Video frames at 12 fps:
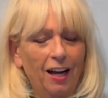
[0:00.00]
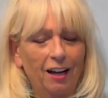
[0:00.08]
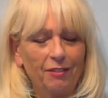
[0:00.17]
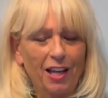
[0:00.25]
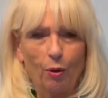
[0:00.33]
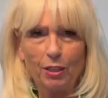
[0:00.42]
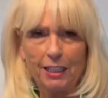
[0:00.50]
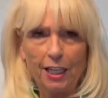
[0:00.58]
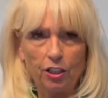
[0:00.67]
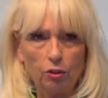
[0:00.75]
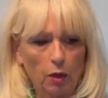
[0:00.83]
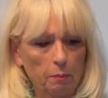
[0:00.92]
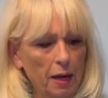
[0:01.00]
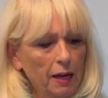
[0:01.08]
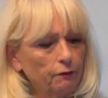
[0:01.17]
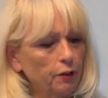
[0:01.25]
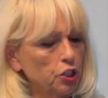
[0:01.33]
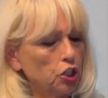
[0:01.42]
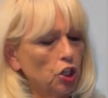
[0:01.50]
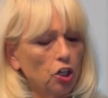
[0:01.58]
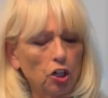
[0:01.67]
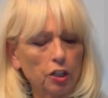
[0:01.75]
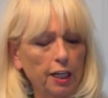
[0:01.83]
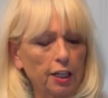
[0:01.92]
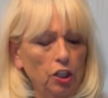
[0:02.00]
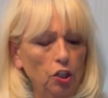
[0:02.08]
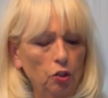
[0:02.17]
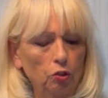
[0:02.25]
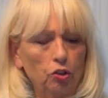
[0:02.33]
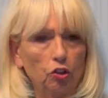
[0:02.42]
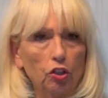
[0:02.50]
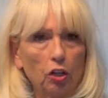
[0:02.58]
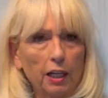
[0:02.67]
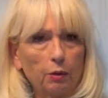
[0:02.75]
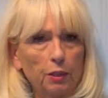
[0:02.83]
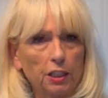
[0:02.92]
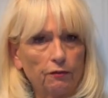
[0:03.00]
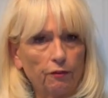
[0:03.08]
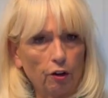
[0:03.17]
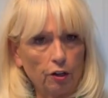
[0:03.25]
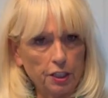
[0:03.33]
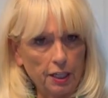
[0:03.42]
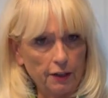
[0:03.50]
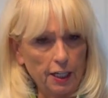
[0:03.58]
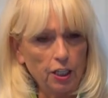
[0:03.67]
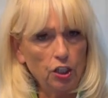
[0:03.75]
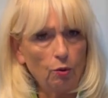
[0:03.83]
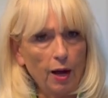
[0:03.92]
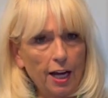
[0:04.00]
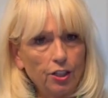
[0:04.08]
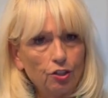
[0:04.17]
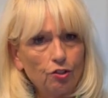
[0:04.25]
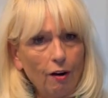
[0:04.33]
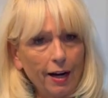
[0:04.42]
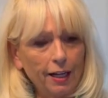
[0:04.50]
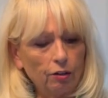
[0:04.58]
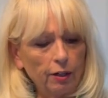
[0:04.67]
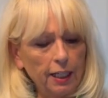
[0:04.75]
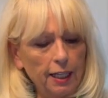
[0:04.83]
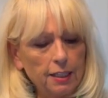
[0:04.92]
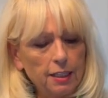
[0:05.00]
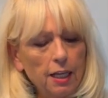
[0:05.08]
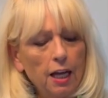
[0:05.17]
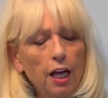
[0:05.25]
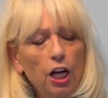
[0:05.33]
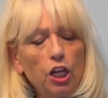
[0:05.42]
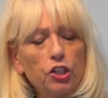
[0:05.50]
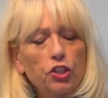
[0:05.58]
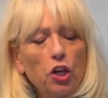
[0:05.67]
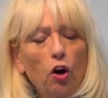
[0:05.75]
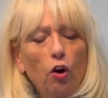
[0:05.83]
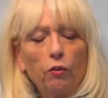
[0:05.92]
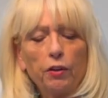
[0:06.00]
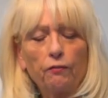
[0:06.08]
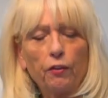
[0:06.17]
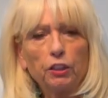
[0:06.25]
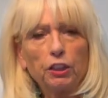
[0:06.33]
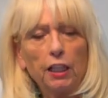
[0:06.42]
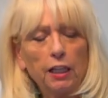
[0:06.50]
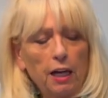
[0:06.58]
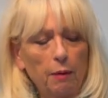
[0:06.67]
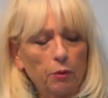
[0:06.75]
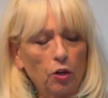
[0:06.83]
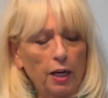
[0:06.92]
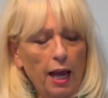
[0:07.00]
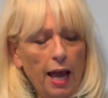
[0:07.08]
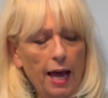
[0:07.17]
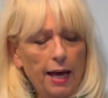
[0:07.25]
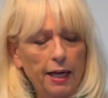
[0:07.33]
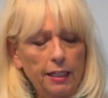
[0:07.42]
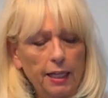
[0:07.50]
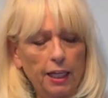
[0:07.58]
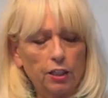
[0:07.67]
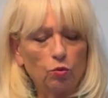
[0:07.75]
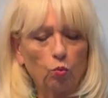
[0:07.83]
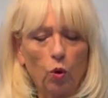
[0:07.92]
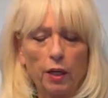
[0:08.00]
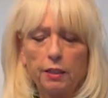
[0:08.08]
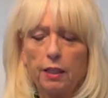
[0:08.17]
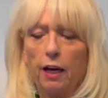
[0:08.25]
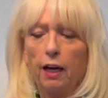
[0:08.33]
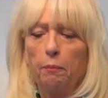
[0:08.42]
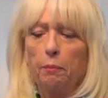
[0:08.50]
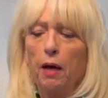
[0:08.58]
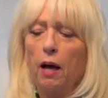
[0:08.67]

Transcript: they always said you want to make for sure that you do your liquids first, and then you add your dry ingredients. So the first thing I'm going to add is 1 cup.